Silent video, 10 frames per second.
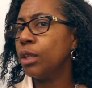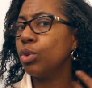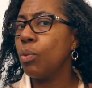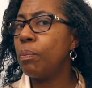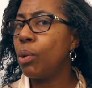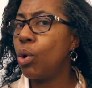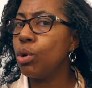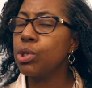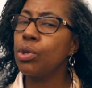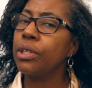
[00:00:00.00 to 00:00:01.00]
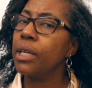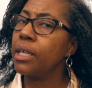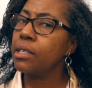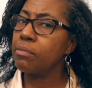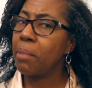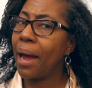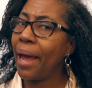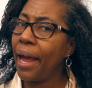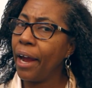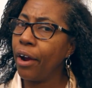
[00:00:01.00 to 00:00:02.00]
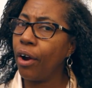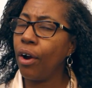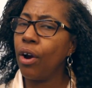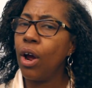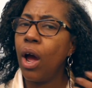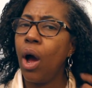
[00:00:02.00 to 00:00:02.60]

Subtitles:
little balls on the ends of my hair,